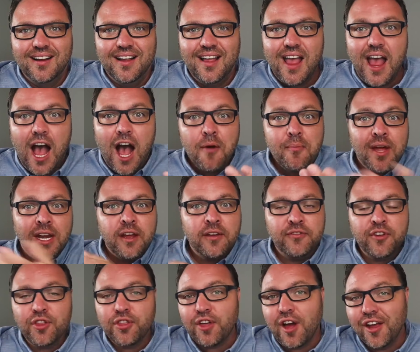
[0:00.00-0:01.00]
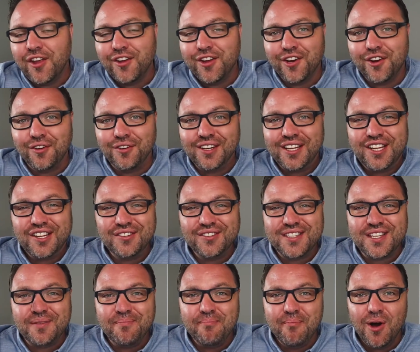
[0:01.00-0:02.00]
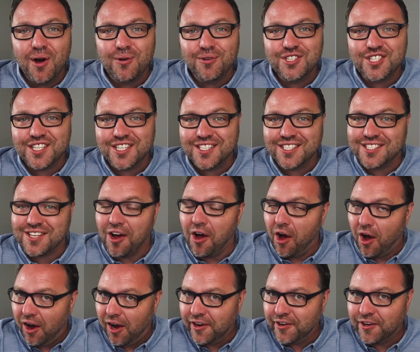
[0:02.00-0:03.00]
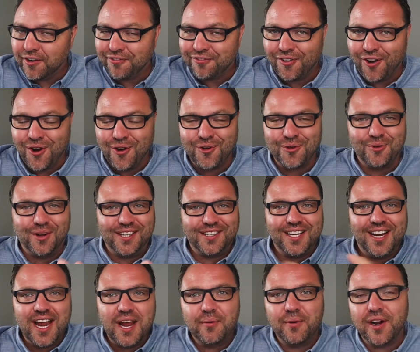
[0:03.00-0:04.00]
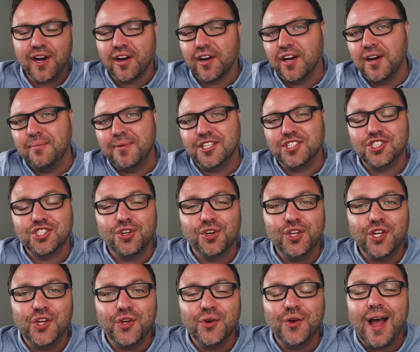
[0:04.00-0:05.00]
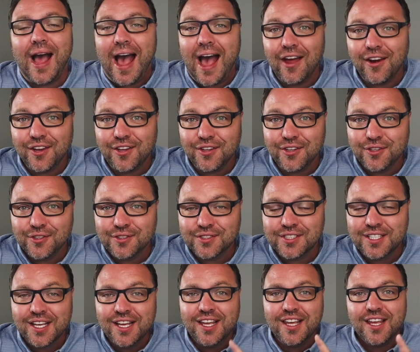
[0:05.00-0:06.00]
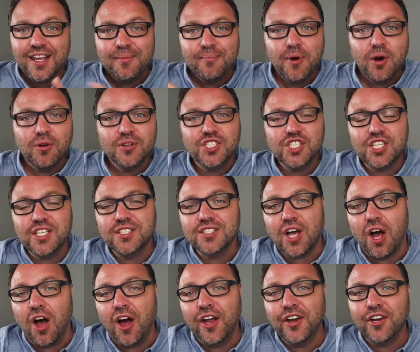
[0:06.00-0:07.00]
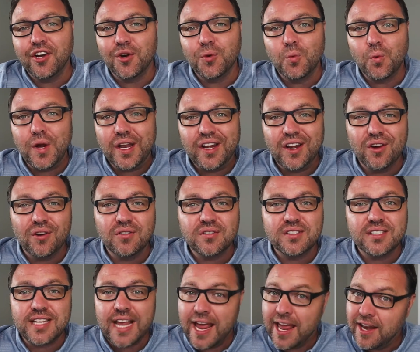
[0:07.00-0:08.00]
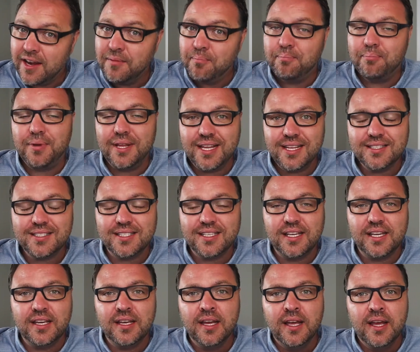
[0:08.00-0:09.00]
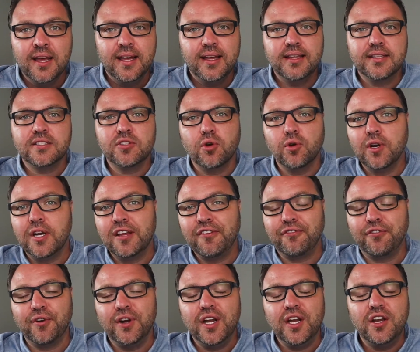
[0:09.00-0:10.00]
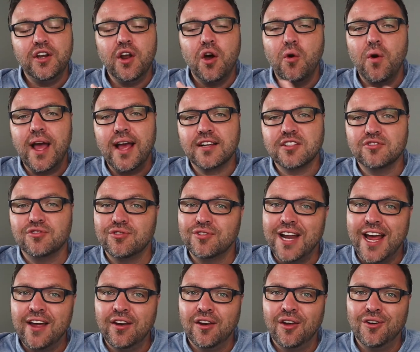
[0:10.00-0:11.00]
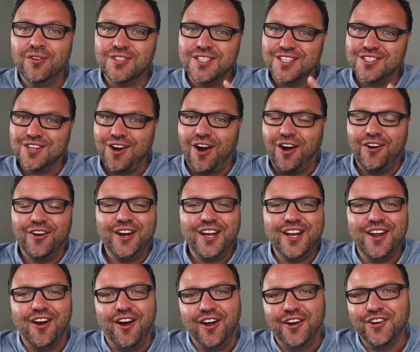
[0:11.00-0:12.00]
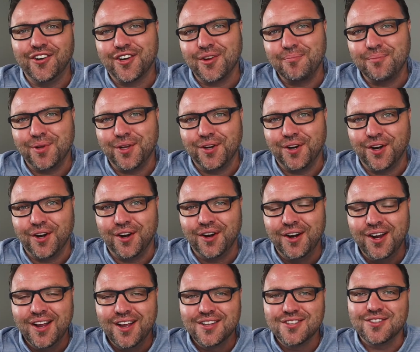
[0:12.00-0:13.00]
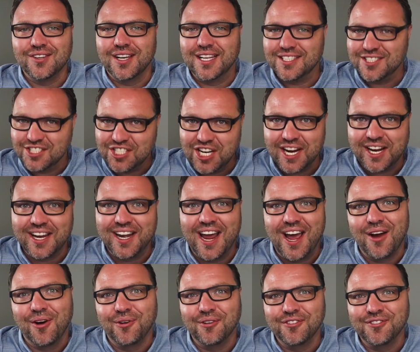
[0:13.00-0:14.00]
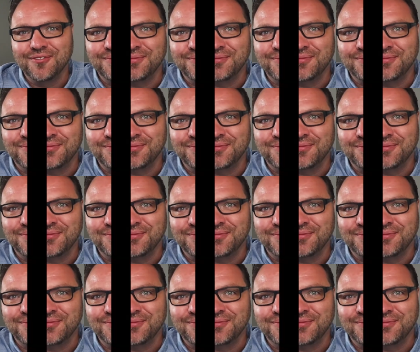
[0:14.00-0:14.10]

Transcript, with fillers: How many of you thought you could only use emojis on your phone? Well, today we are going to be showing you how to use emojis on your Windows 10 PC. It's totally free, no extra downloads. It's already on your computer. So let's check it out.